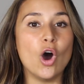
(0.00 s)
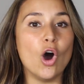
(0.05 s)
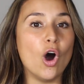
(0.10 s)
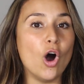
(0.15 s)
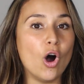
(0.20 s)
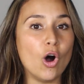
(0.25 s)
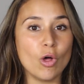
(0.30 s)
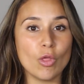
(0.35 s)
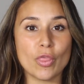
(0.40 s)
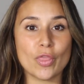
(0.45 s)

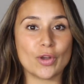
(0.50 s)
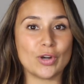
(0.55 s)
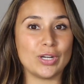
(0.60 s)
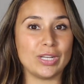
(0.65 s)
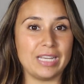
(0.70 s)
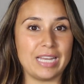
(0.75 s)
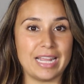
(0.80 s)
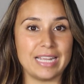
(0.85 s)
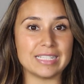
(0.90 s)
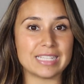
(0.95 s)
all
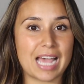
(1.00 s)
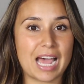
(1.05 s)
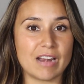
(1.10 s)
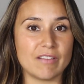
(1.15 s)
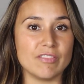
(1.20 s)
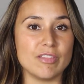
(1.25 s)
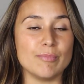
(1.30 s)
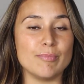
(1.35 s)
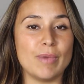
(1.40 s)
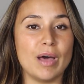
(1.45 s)
30 days out
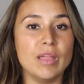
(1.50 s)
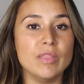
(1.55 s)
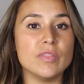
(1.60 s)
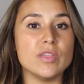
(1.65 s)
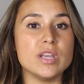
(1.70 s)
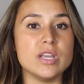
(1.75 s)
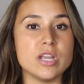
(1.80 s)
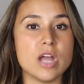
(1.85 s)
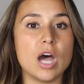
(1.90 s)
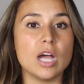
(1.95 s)
of the month,
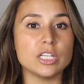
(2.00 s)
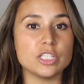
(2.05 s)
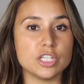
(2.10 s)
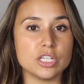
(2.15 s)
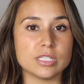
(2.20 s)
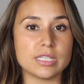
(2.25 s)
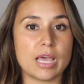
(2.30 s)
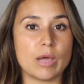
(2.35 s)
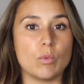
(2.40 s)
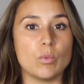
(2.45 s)
not
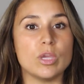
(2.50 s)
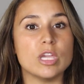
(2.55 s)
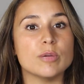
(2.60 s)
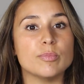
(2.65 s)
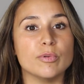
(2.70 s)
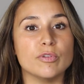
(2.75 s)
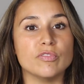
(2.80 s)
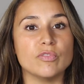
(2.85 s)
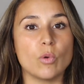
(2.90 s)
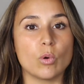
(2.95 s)
just that week
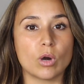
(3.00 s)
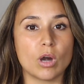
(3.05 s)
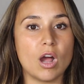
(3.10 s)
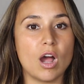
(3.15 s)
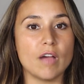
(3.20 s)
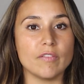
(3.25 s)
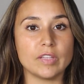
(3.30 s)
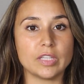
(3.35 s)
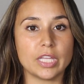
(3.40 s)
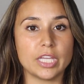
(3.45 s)
before
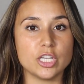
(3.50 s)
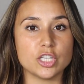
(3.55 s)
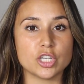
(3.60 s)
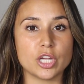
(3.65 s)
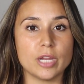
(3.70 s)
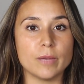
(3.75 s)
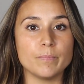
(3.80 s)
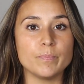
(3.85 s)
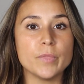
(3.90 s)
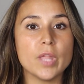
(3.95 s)

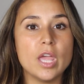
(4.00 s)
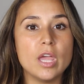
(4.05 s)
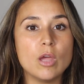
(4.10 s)
ovulation.